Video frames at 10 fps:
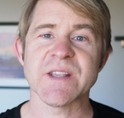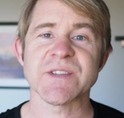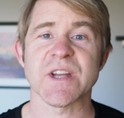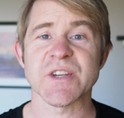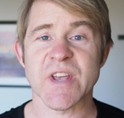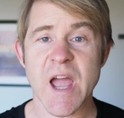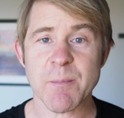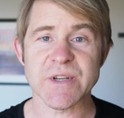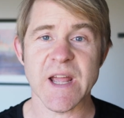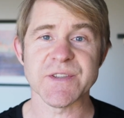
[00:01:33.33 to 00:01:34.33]
such as
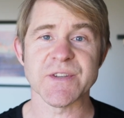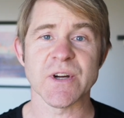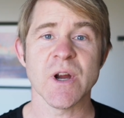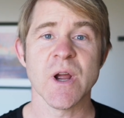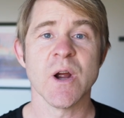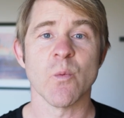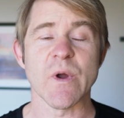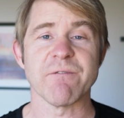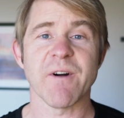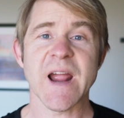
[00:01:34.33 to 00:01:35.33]
Hypertensor,
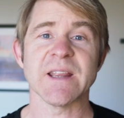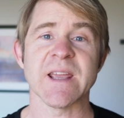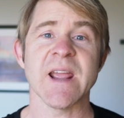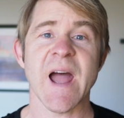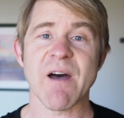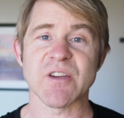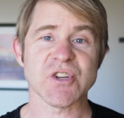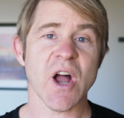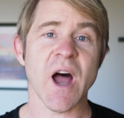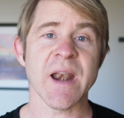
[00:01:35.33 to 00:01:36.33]
we finally have a
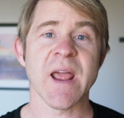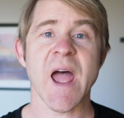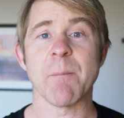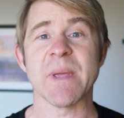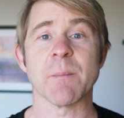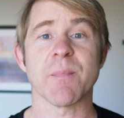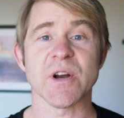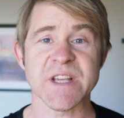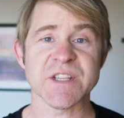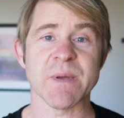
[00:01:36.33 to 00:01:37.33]
shot at being
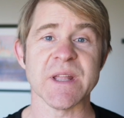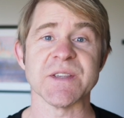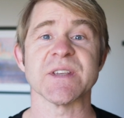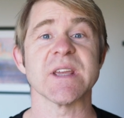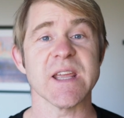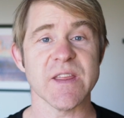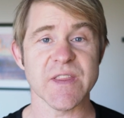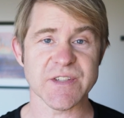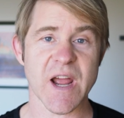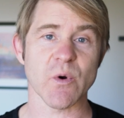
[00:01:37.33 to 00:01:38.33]
participants in
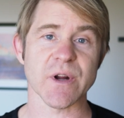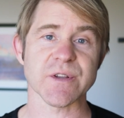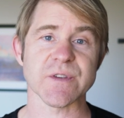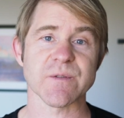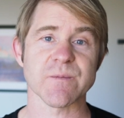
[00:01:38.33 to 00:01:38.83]
these networks.